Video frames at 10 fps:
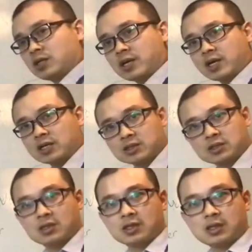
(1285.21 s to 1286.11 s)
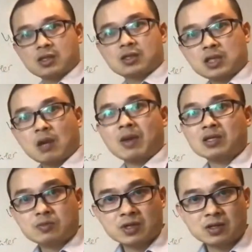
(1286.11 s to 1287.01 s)
it is stomach and
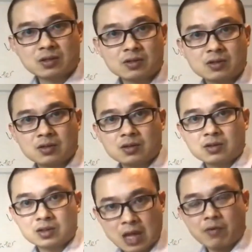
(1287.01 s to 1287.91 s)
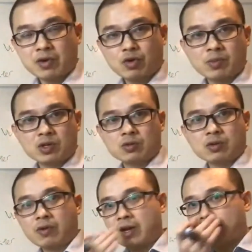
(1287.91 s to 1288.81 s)
spleen. This is how we normally do it,
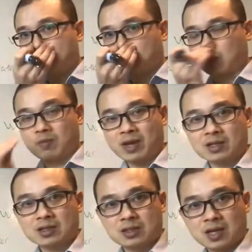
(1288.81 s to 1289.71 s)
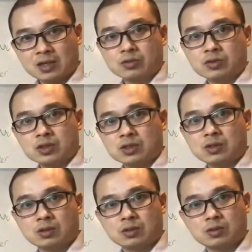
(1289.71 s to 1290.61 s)
right? To make a diagnosis,
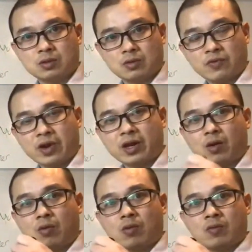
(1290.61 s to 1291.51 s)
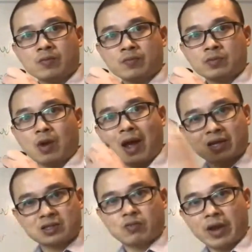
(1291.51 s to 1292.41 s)
to find out, to ask
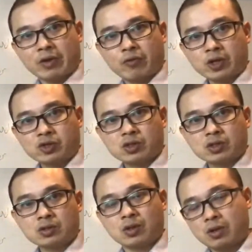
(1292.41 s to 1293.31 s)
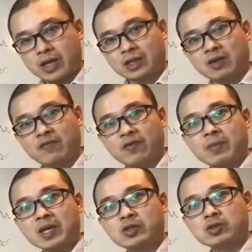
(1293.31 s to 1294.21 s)
the right question, to collect the
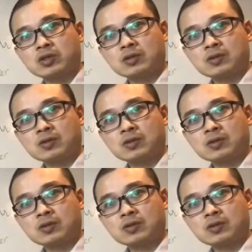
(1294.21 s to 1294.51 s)
information